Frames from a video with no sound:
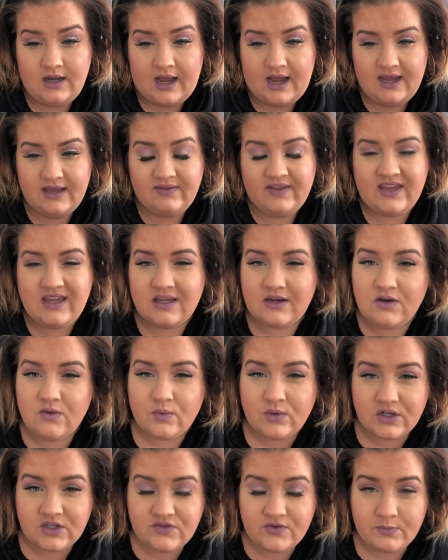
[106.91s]
I like it, it
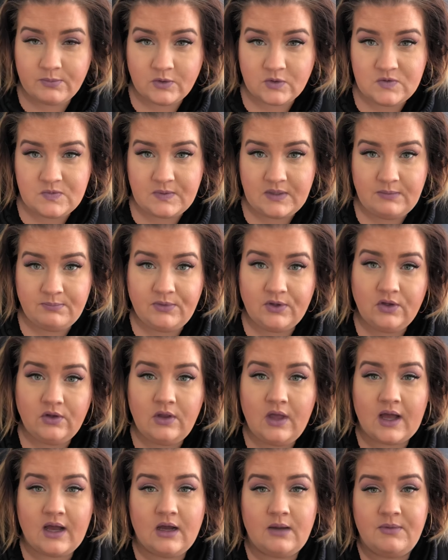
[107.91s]
works for most people.
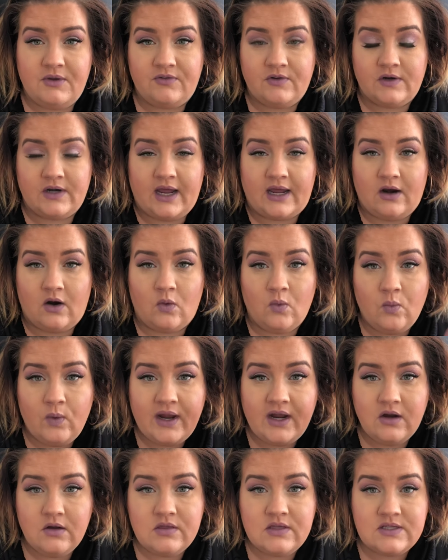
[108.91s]
If you're not
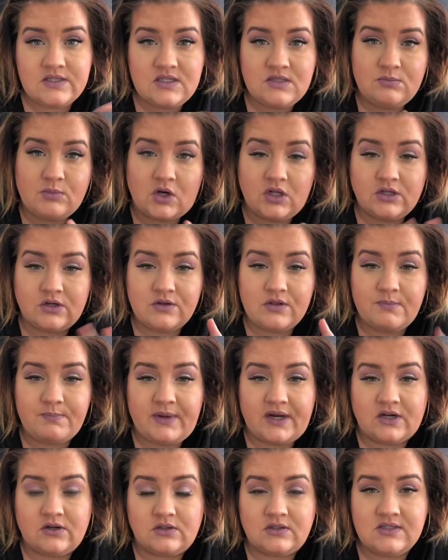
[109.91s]
aware, the smaller the
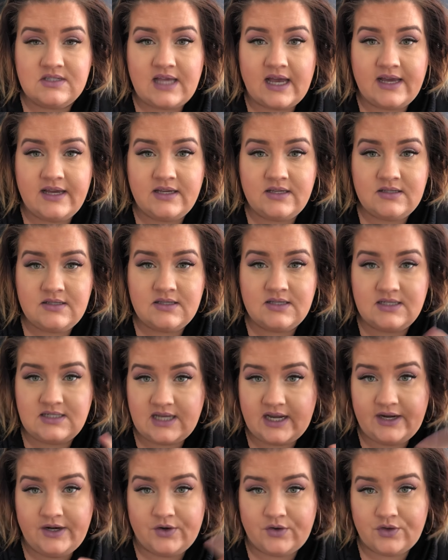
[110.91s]
barrel size, the
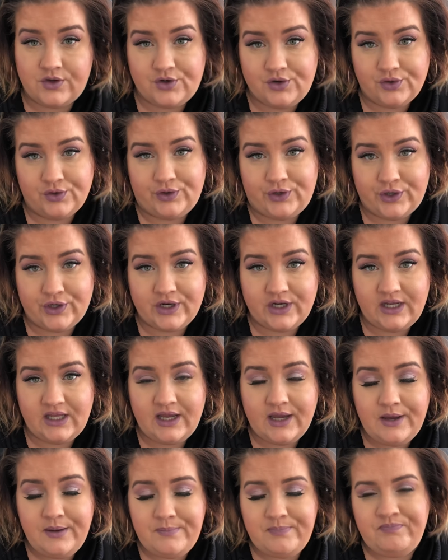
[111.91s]
tighter the curl you're gonna
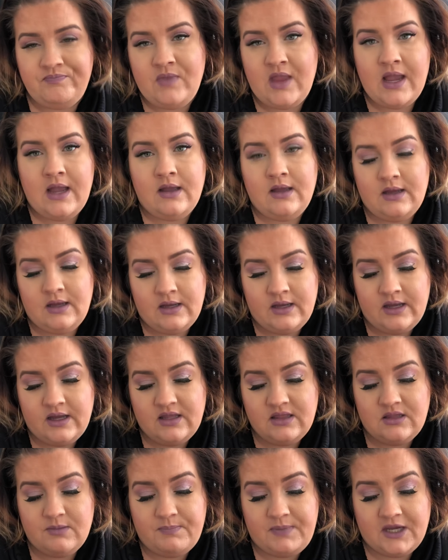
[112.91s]
get.
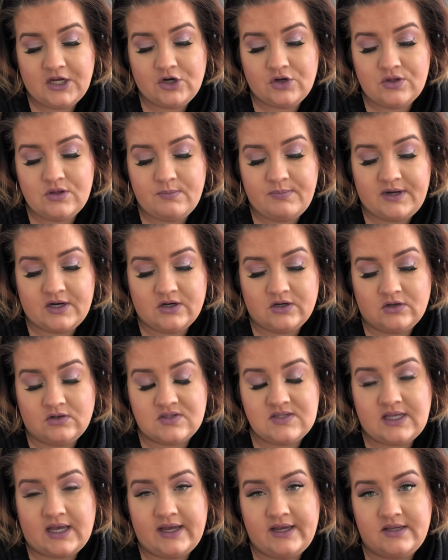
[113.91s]
The bigger the barrel
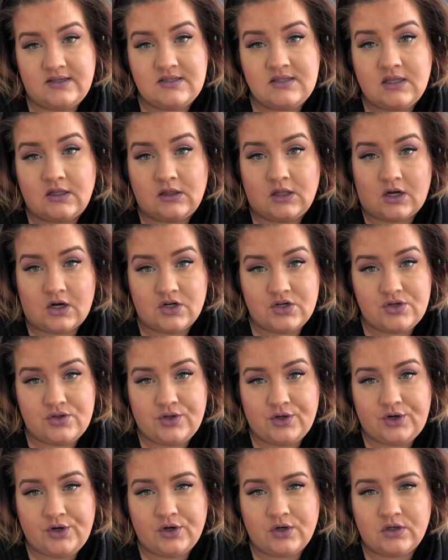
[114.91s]
size, the larger the
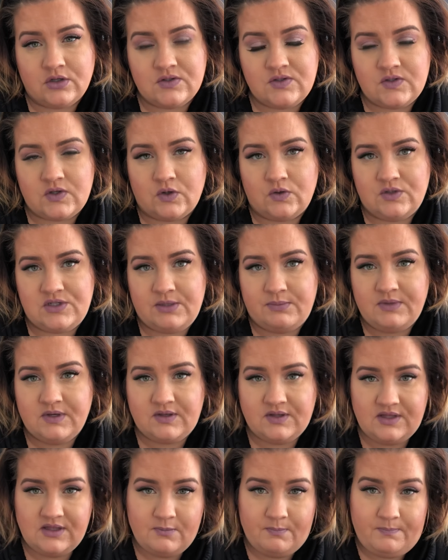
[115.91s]
curl. So
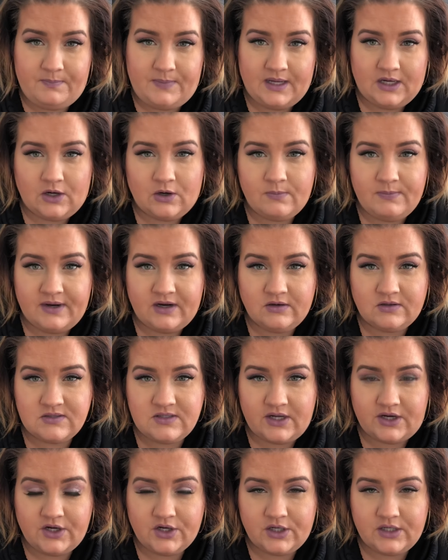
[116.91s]
typically the bigger barrels
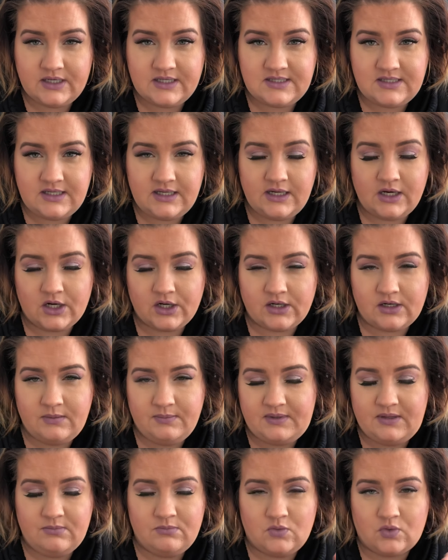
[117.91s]
that you're gonna see are gonna
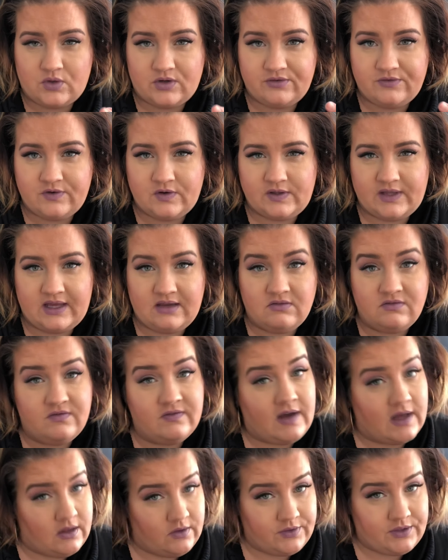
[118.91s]
be more for like
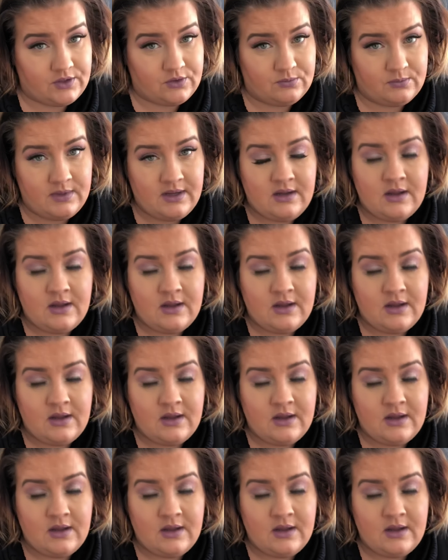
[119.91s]
volume.